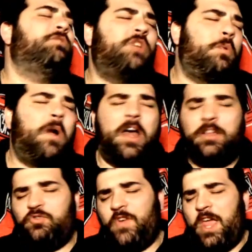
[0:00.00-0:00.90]
Don't
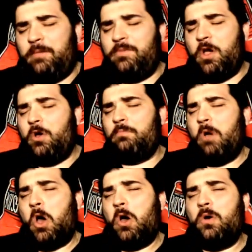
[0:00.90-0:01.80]
want to drink no
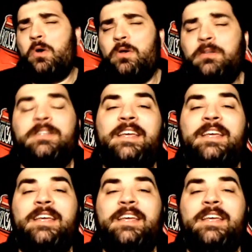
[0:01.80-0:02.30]
more.